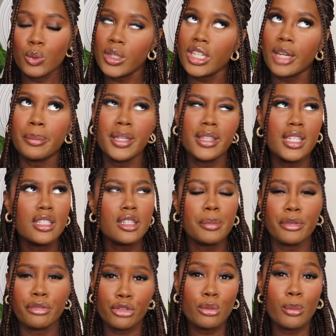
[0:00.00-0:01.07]
which I picked these
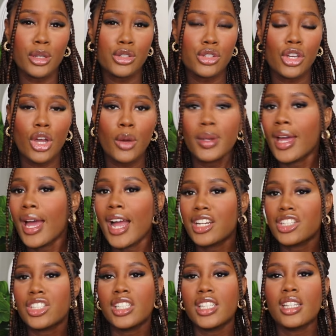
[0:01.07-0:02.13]
up a few months ago and I
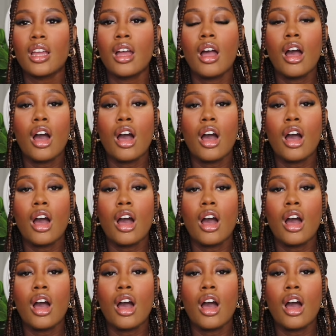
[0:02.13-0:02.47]
actually